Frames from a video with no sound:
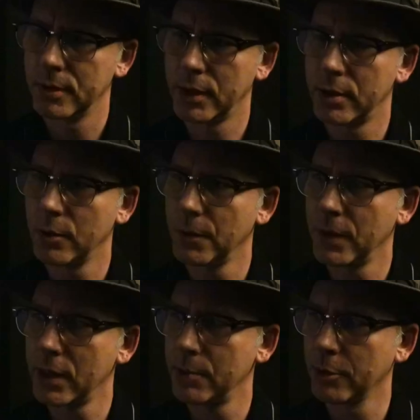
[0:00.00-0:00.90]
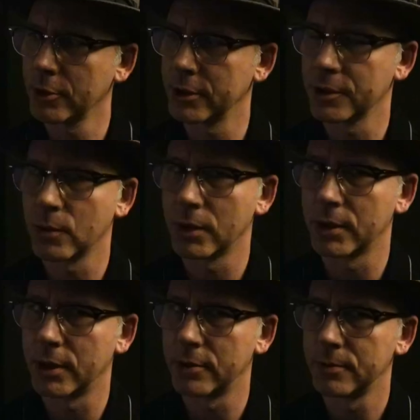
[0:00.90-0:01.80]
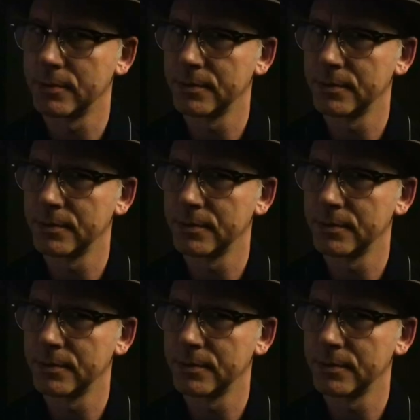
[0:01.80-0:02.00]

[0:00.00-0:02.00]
I don't think he purchased one though.